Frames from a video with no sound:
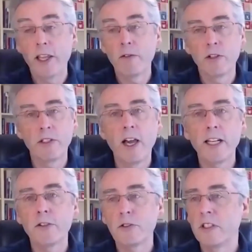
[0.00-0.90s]
They've got
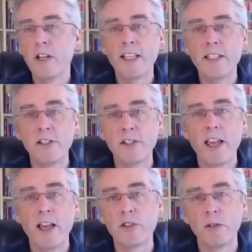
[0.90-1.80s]
990
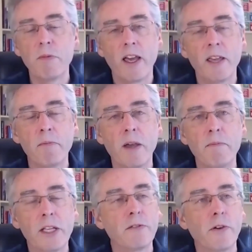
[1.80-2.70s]
sales in my
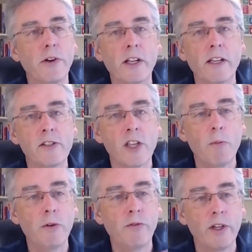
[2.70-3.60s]
metaphorical
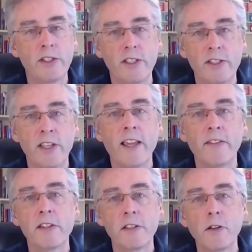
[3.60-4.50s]
example versus 10.
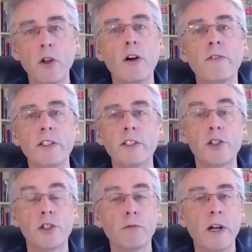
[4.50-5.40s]
There's a lot of
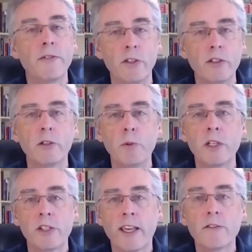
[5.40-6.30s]
additional revenue.
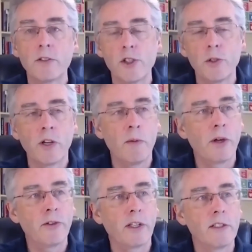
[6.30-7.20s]
As accountants, you and I
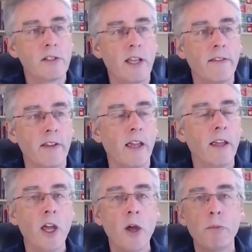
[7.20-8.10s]
both understand that,
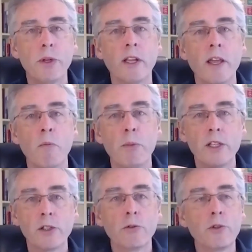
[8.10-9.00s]
but
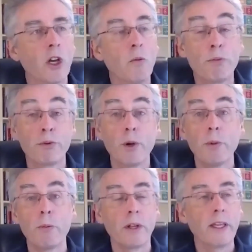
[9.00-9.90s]
it's also
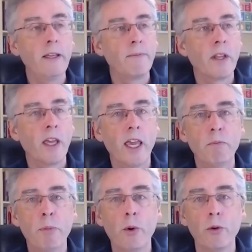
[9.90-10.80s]
probably
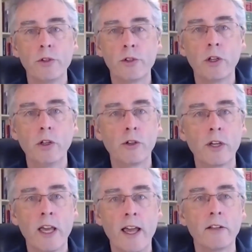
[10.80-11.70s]
important to
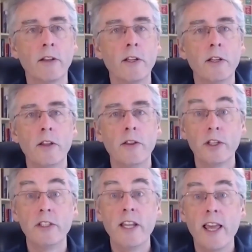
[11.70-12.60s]
look at
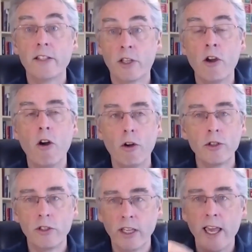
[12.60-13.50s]
the net
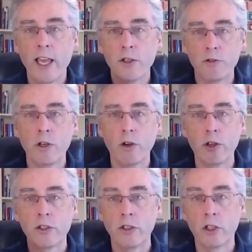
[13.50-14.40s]
cost, the extra
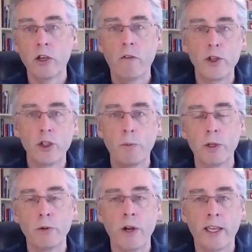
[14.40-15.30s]
cost that the coffee shop
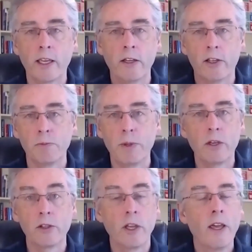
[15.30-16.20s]
on the right incurs, because